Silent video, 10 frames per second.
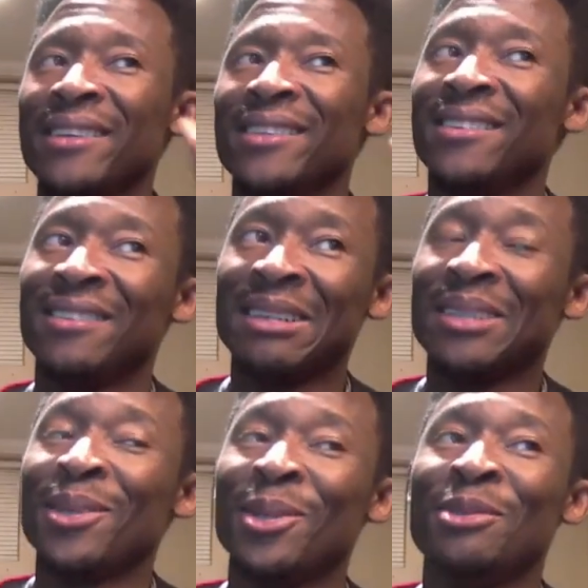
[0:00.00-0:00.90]

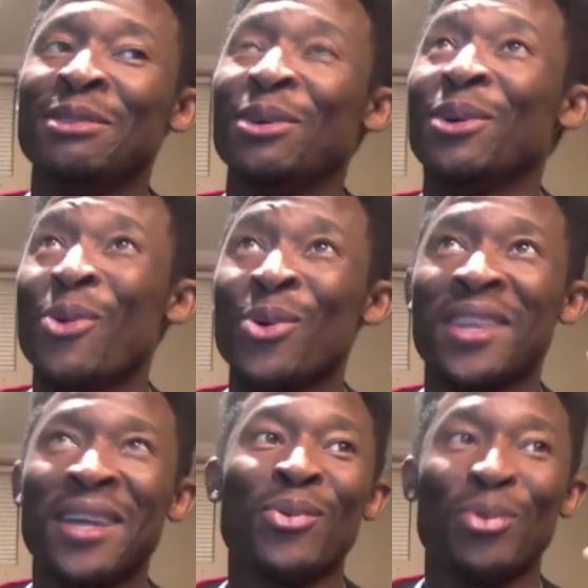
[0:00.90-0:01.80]
the whole
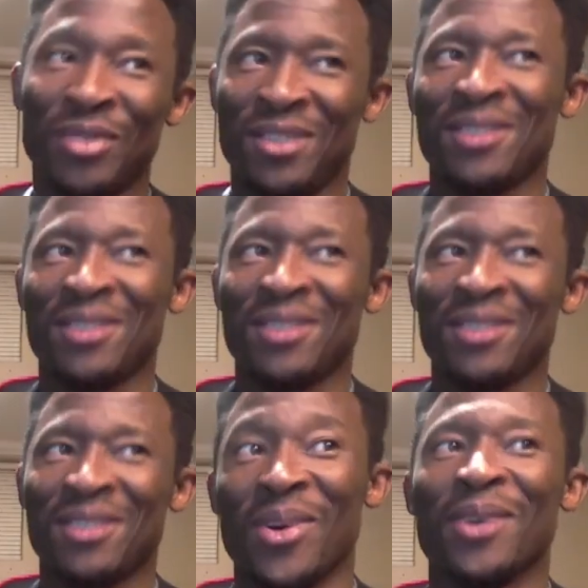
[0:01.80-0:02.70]
thing will just be
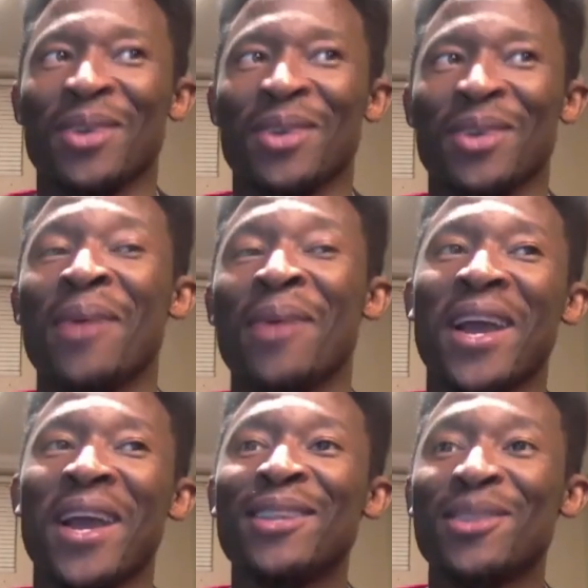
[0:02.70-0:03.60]
really cool. And we
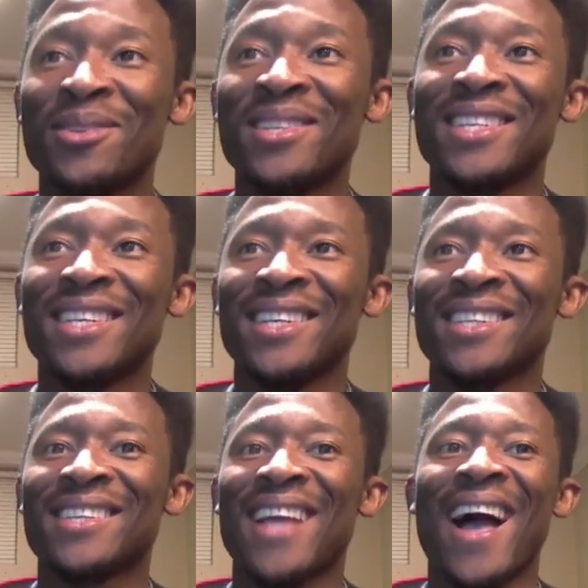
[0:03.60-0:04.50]
can do
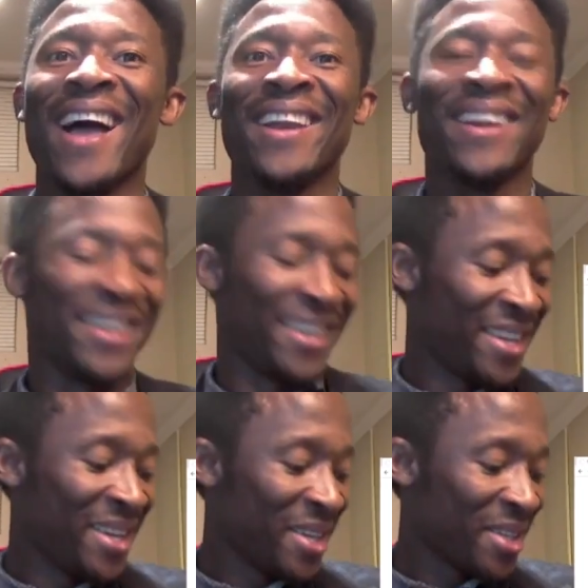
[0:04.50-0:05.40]
this and
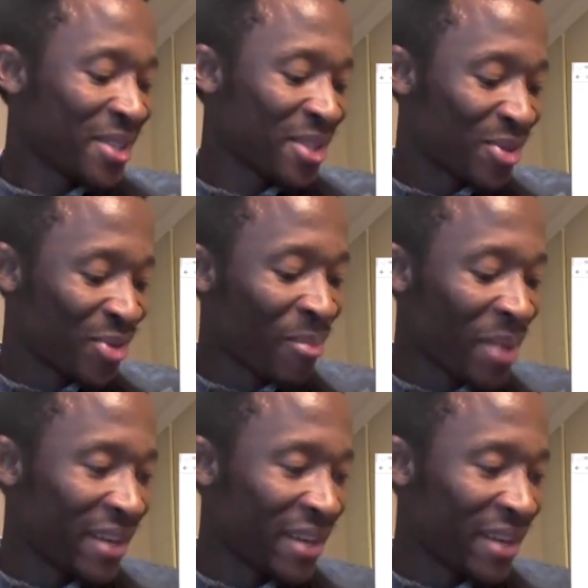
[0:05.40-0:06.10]
stream it